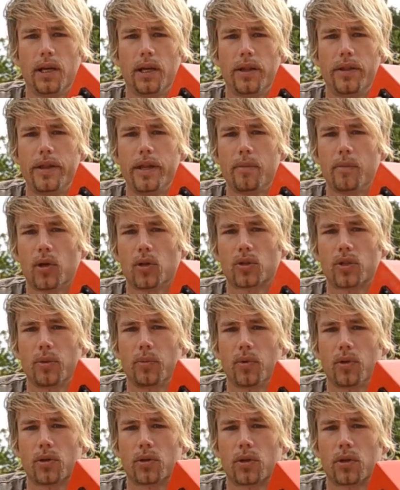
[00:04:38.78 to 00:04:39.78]
the
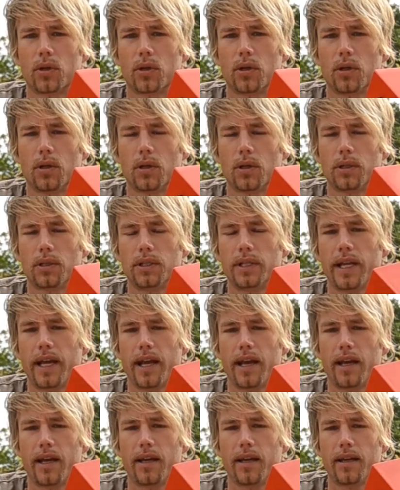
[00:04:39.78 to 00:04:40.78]
EMotimo on
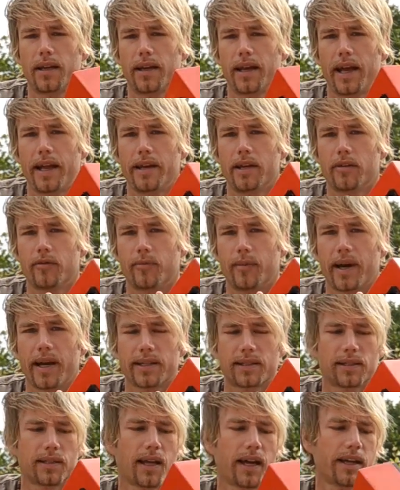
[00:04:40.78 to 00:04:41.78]
any of my
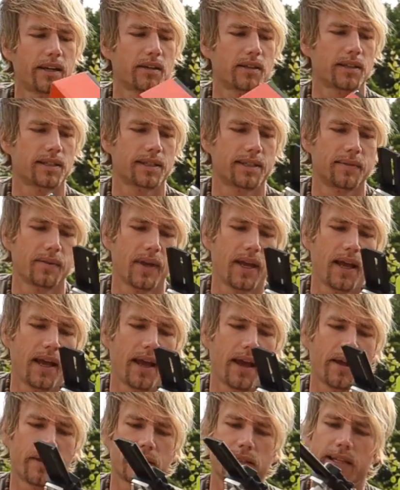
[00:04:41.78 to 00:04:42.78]
sliders.
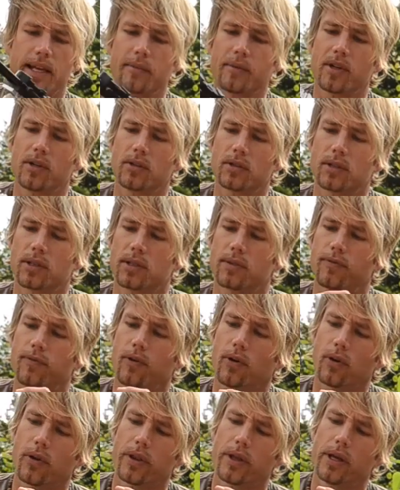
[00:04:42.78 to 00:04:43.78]
And the same goes
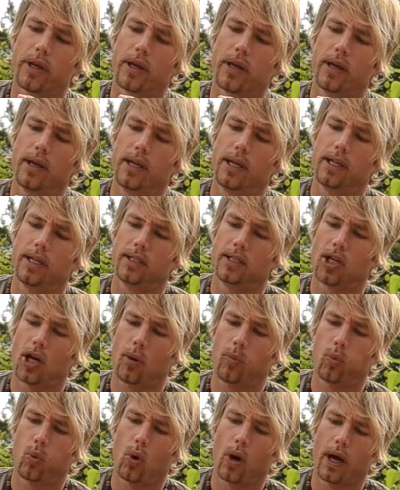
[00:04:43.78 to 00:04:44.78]
for the
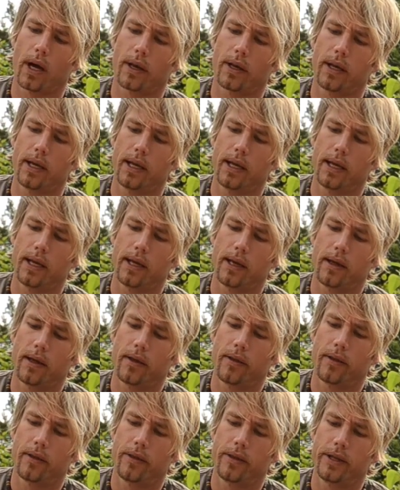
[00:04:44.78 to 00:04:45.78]
top one.
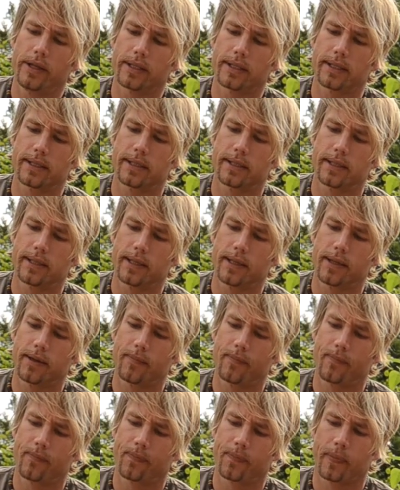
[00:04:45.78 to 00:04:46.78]
This
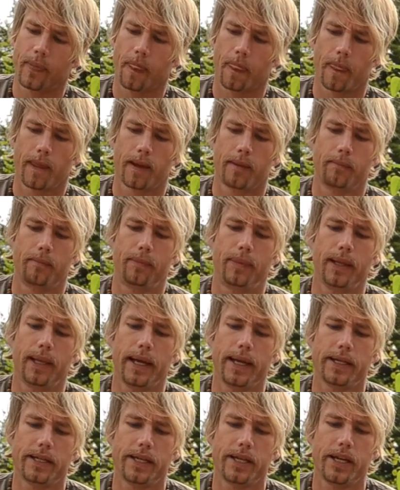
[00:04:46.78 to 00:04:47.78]

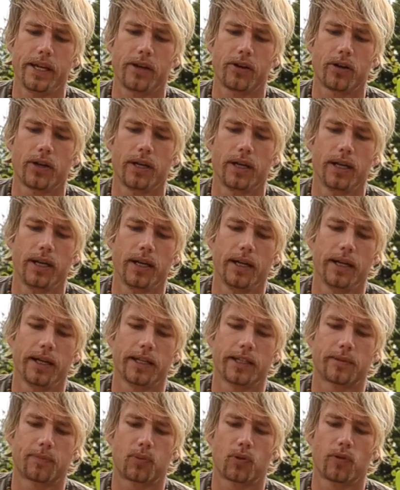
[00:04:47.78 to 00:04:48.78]
plate here
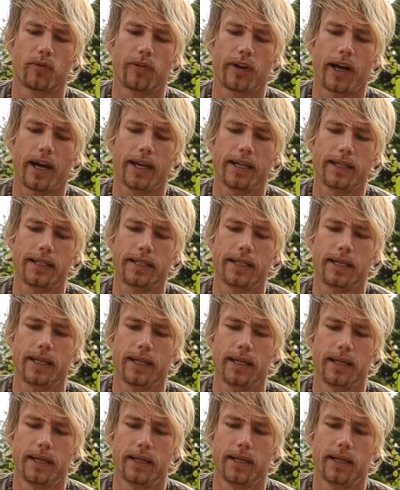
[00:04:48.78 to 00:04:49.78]
is provided,
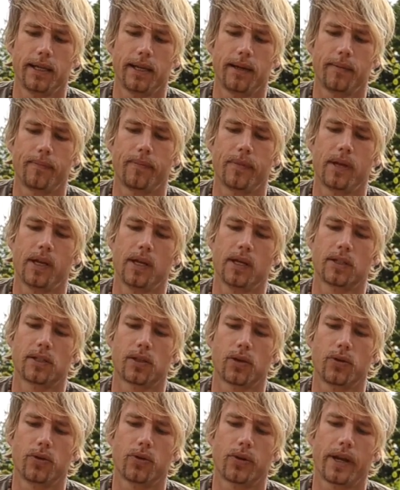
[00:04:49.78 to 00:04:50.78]

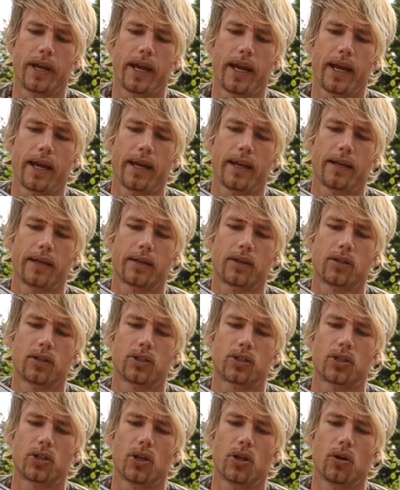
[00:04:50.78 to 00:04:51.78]
so you can
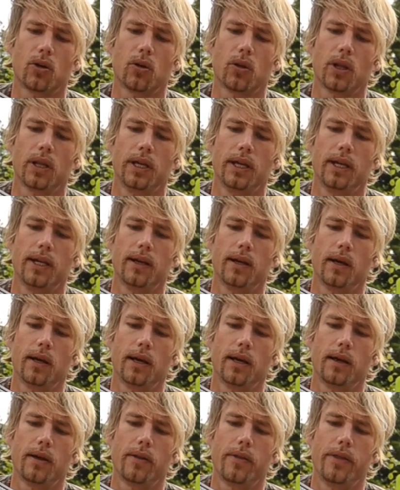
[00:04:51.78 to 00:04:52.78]
control
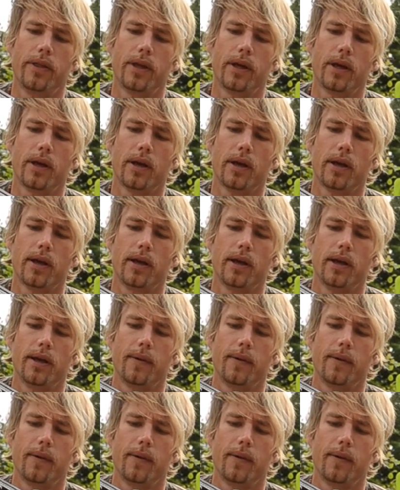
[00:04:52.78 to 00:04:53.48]
the